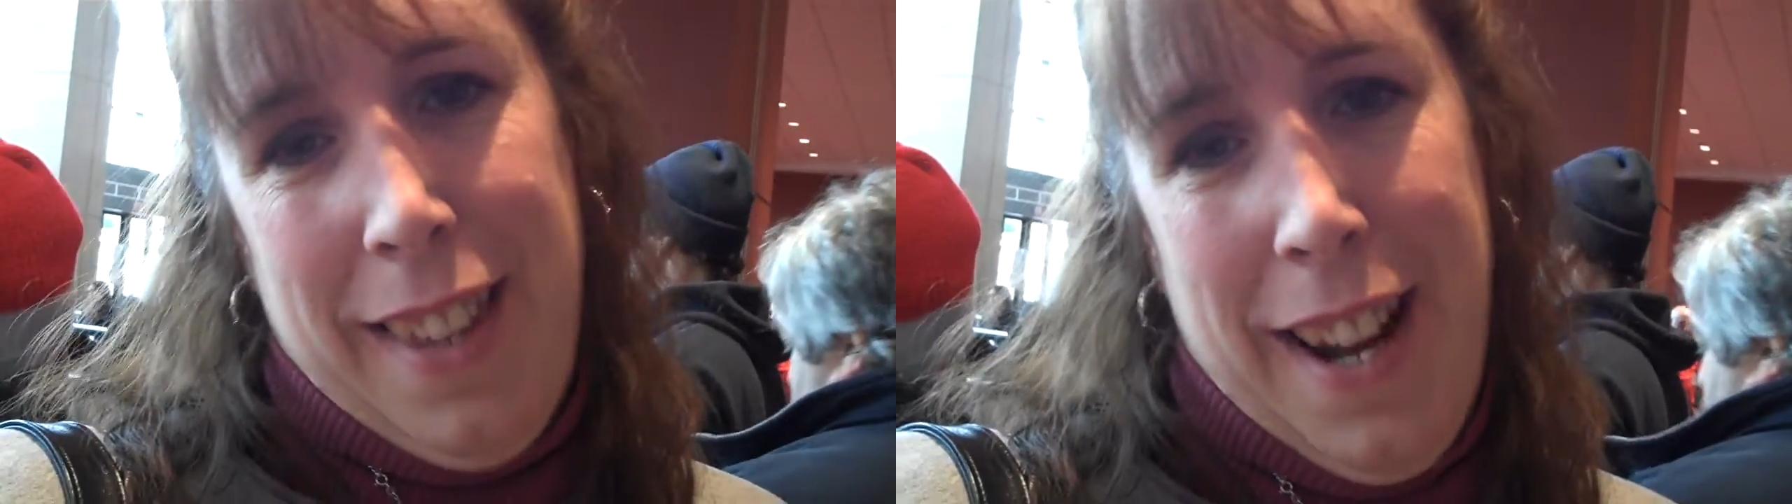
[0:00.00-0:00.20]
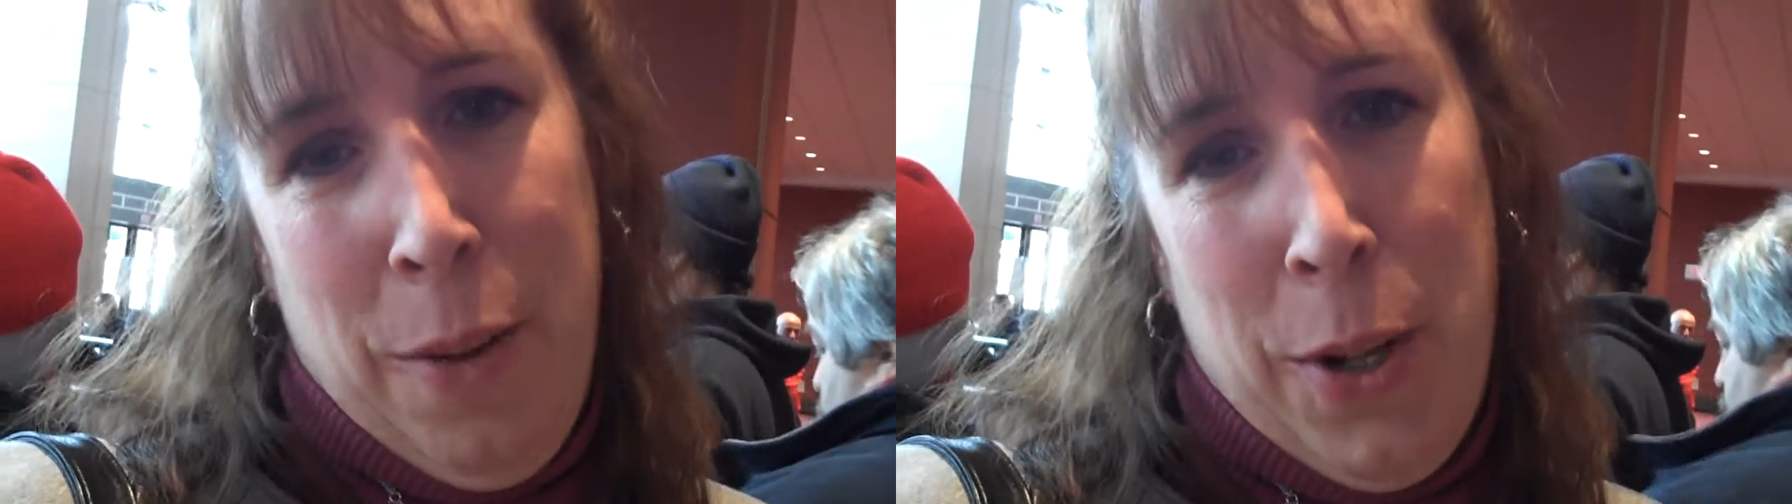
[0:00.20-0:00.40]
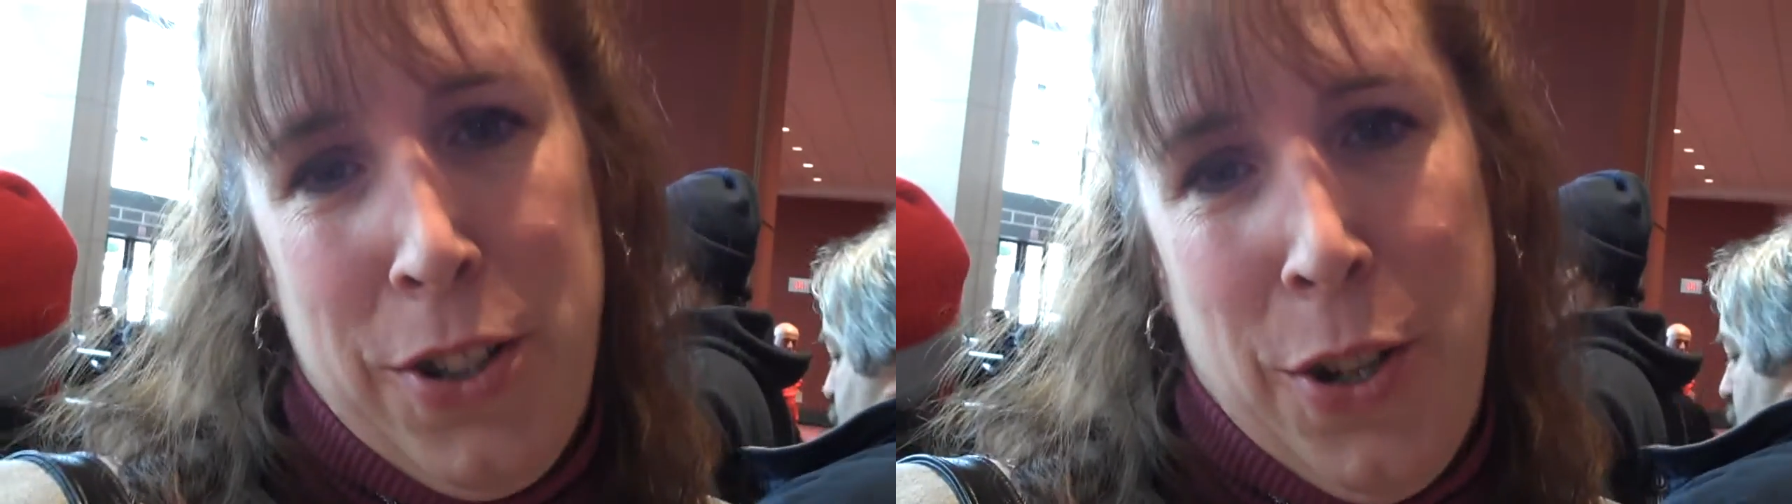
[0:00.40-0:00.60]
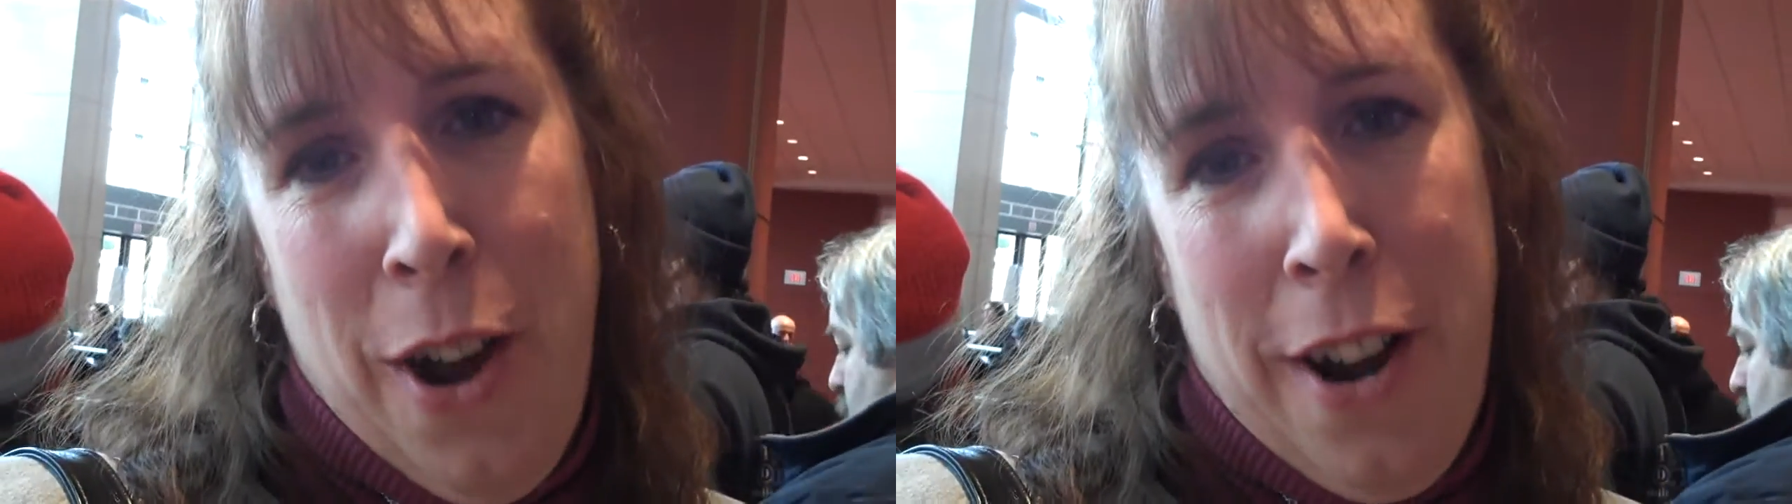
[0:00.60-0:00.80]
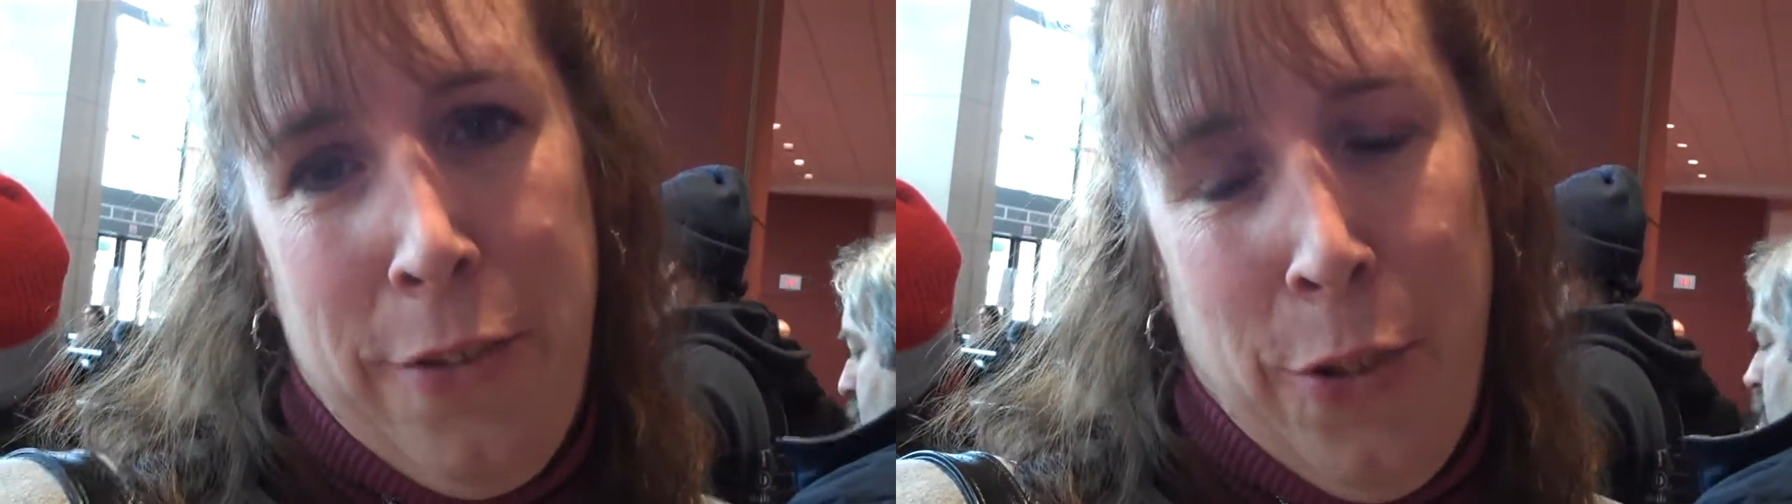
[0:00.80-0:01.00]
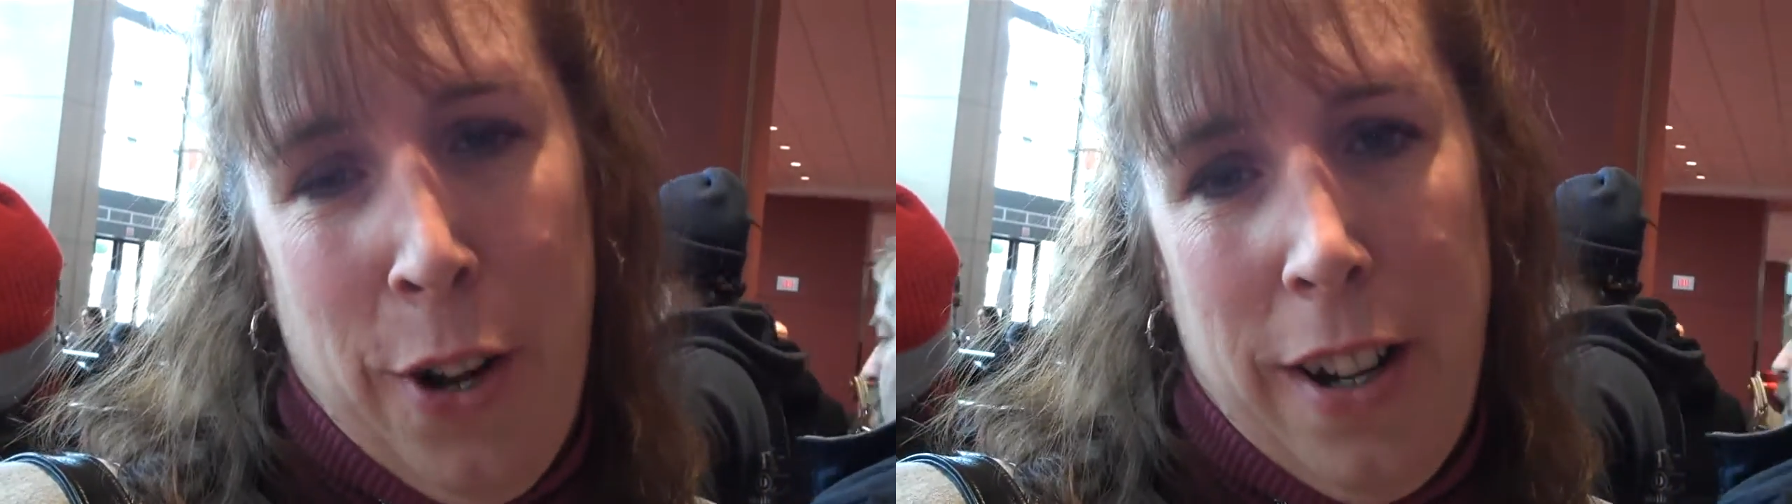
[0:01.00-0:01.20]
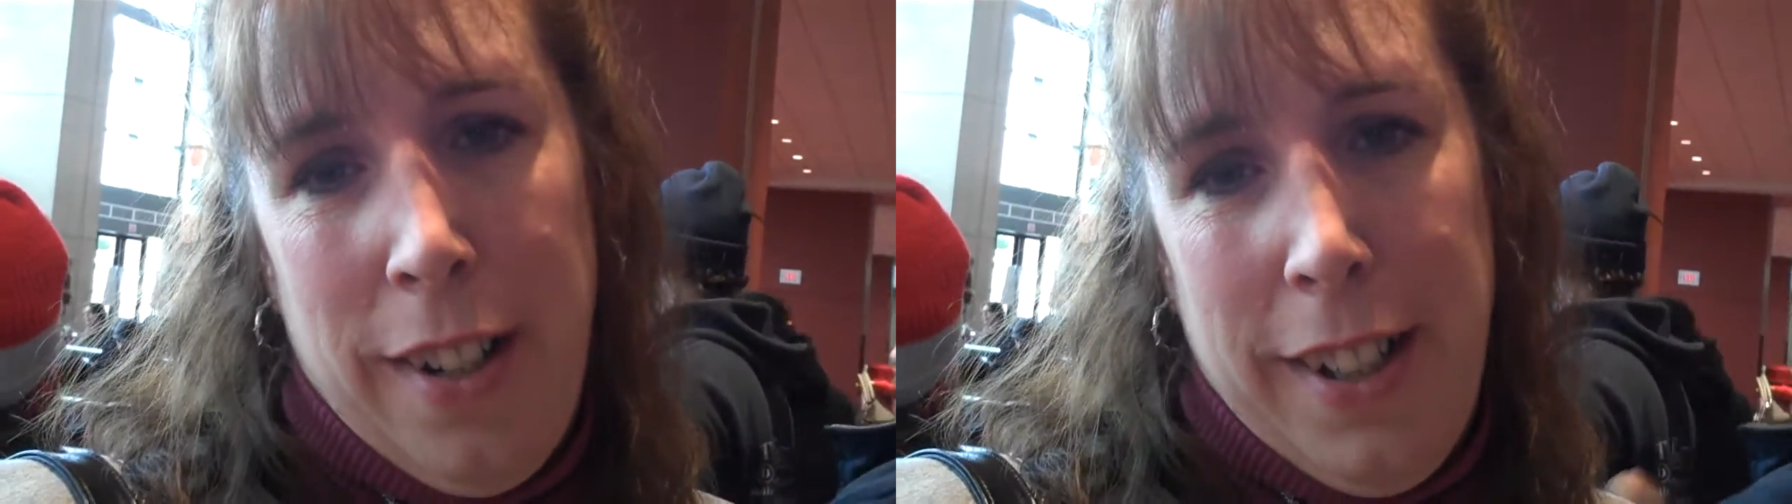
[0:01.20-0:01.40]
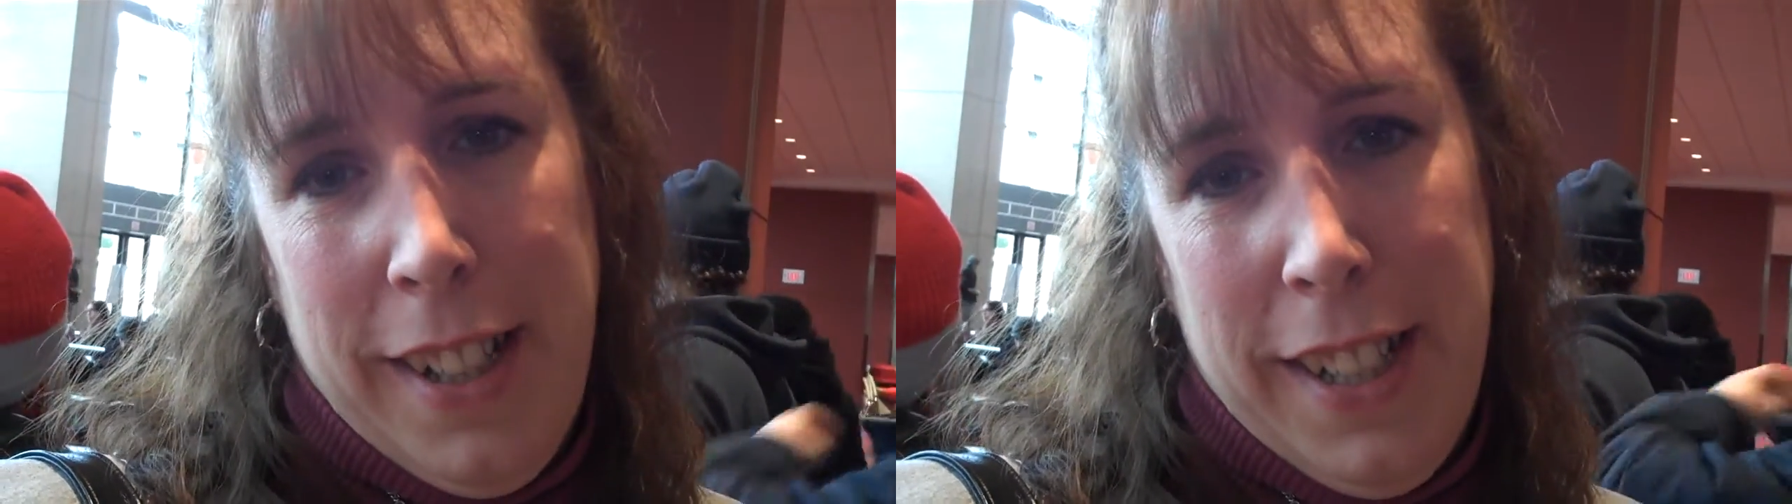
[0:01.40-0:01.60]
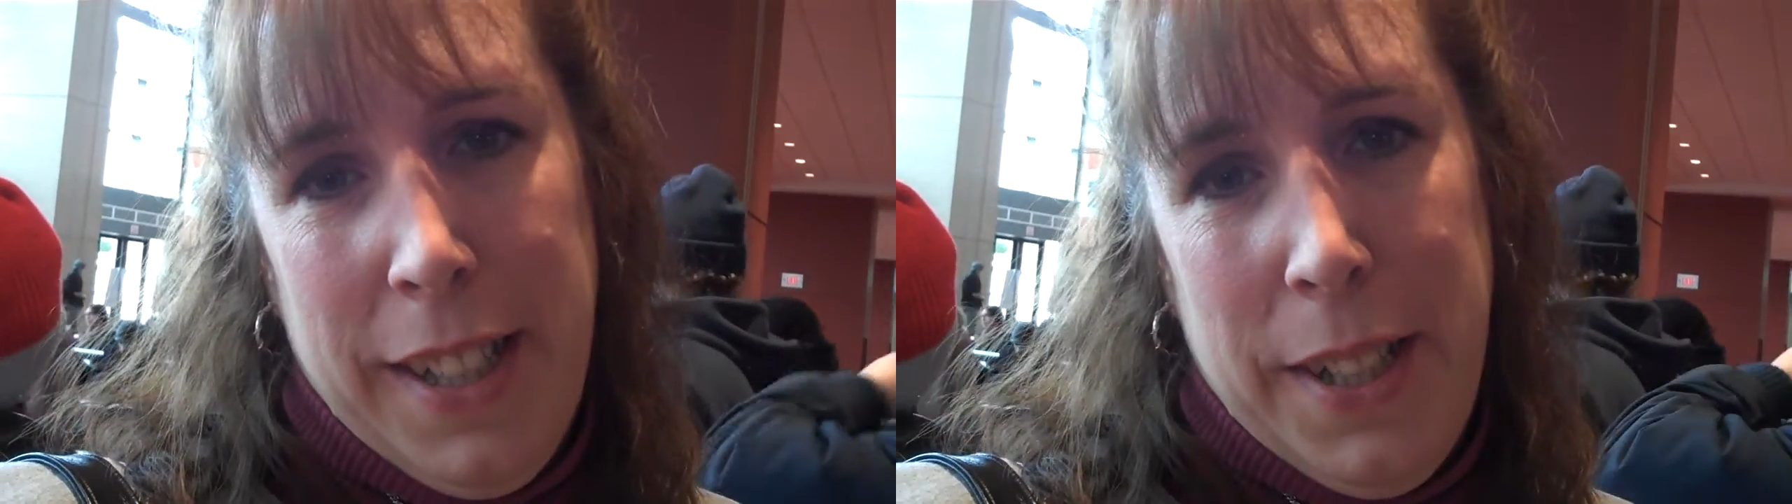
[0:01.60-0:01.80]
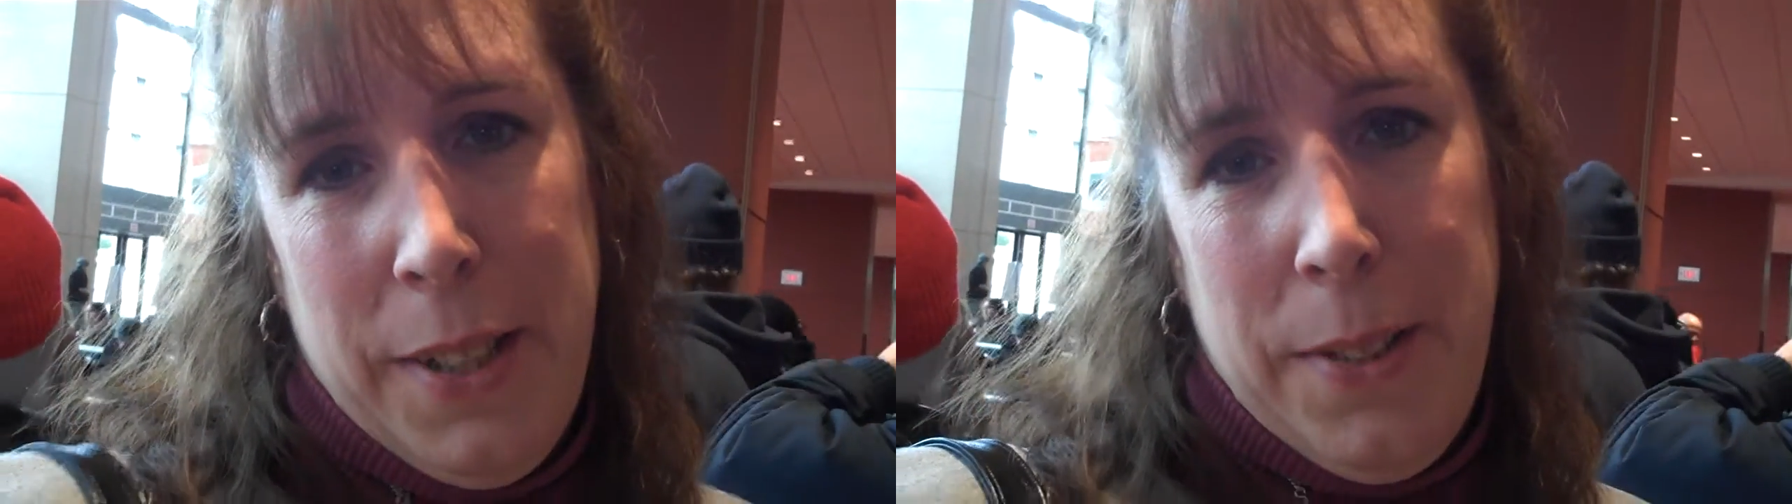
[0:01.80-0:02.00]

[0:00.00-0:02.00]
that I worked so hard for. Okay.